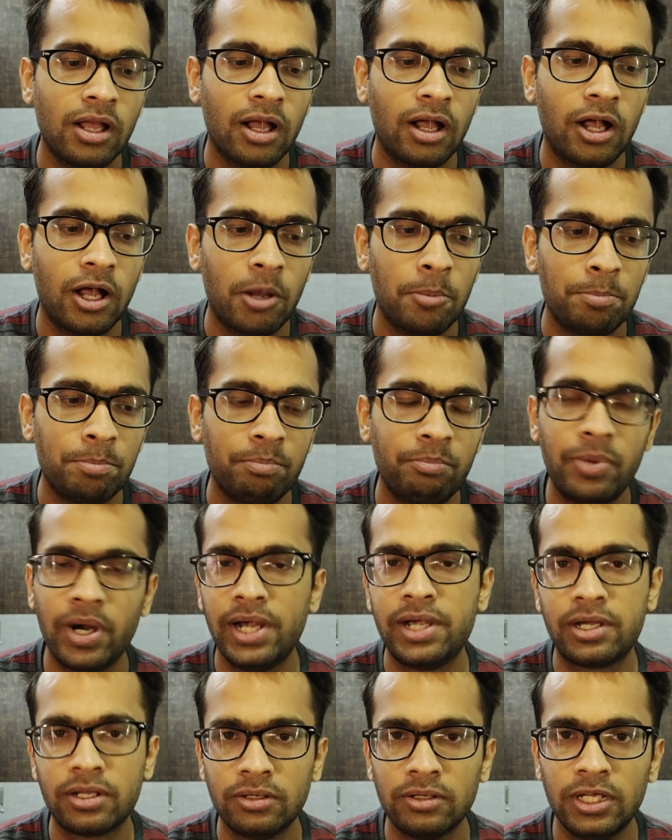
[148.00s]

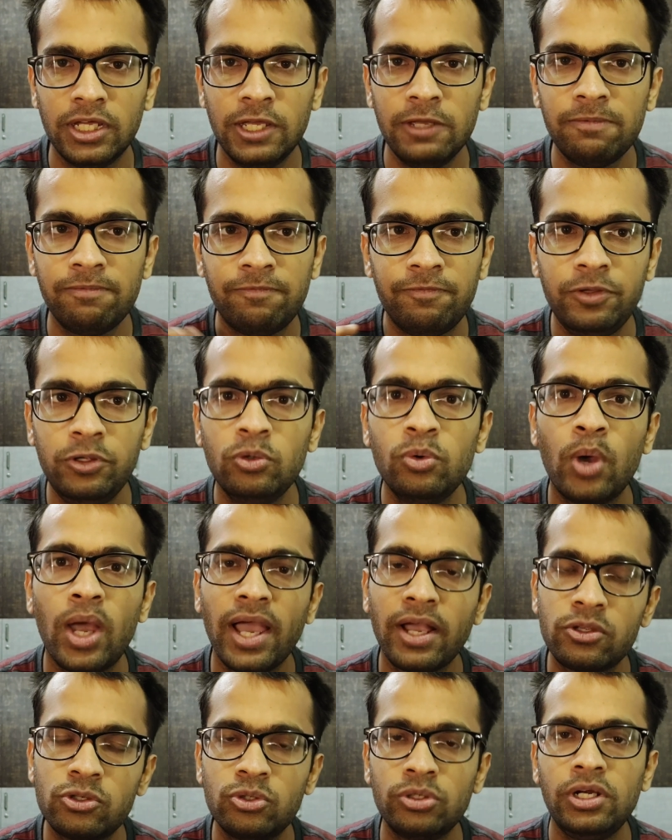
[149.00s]
But if you
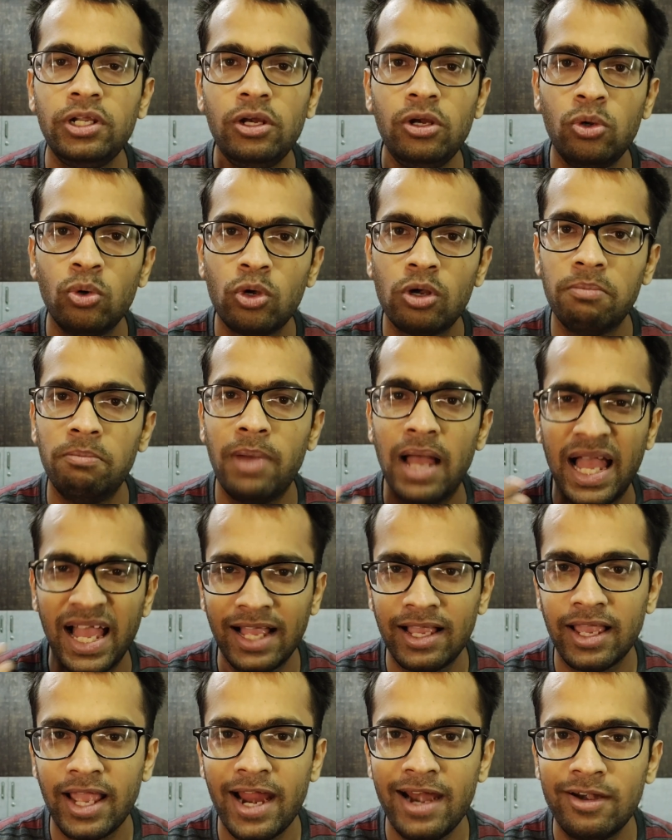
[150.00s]
actually look
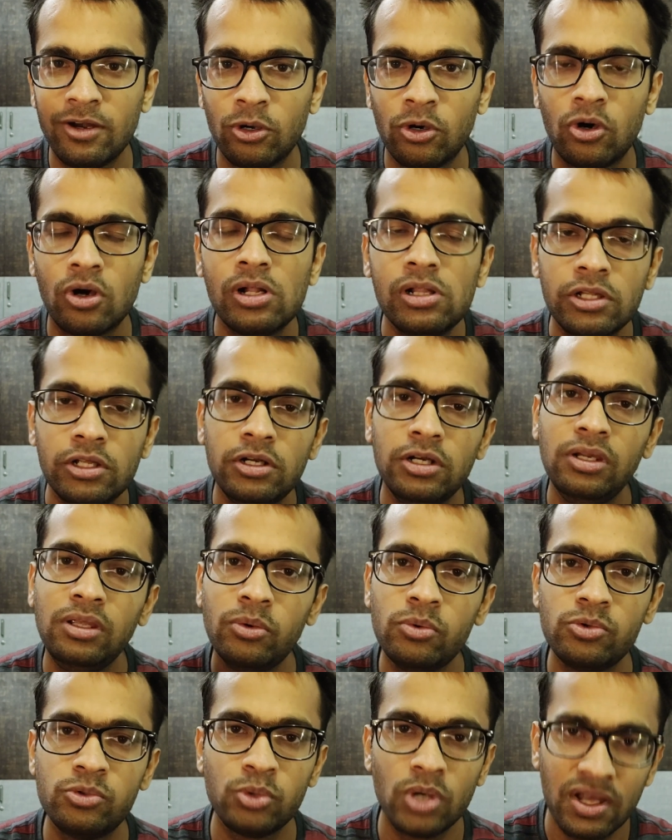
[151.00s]
back at all the
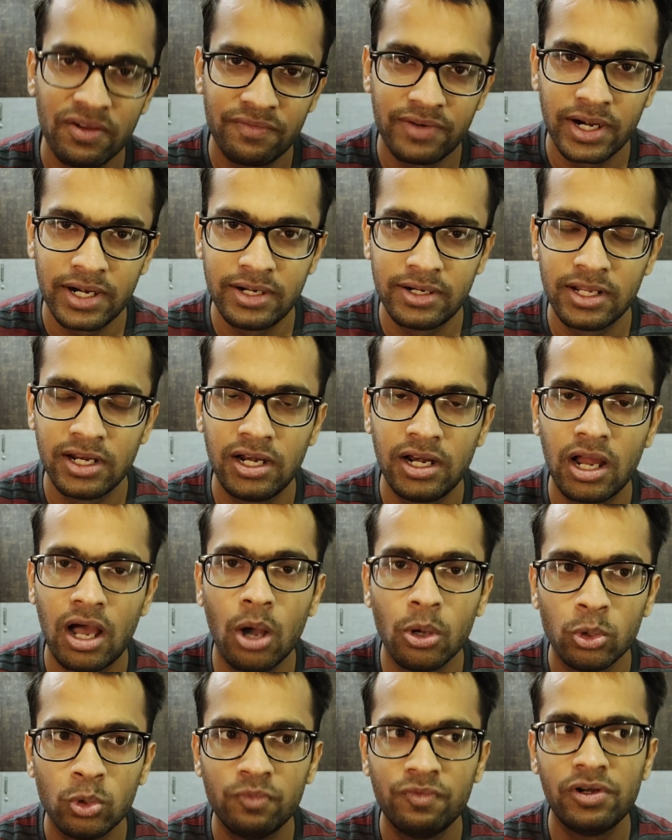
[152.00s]
news you have read till now, you